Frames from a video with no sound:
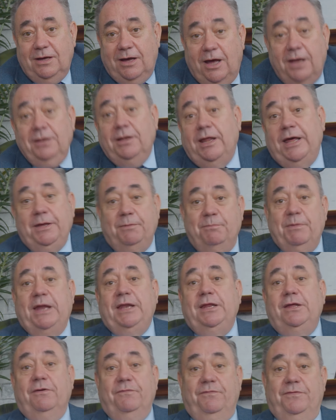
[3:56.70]
unlike
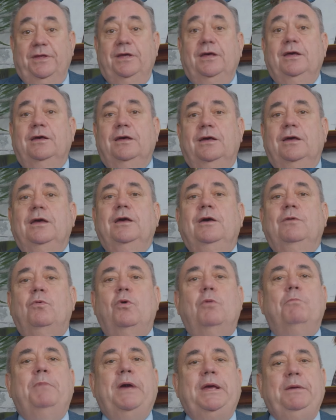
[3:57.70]
many of the
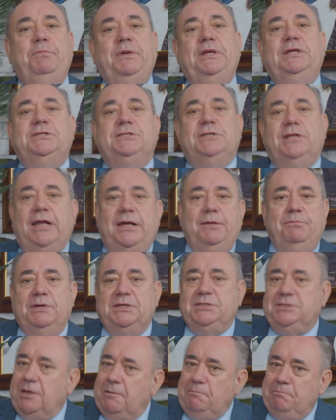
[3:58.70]
what might be described by
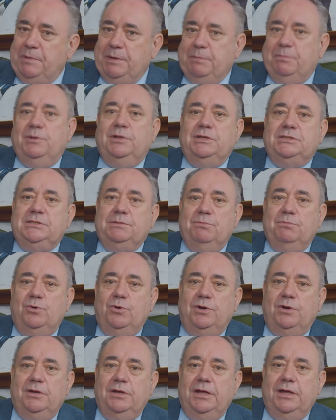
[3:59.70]
some people as the
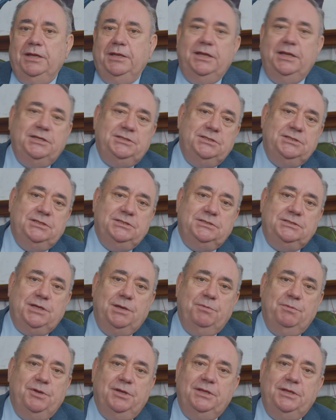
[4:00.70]
more indigenous
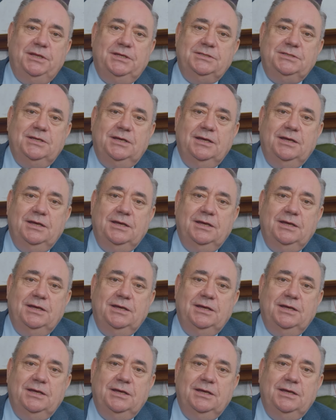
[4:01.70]
communities.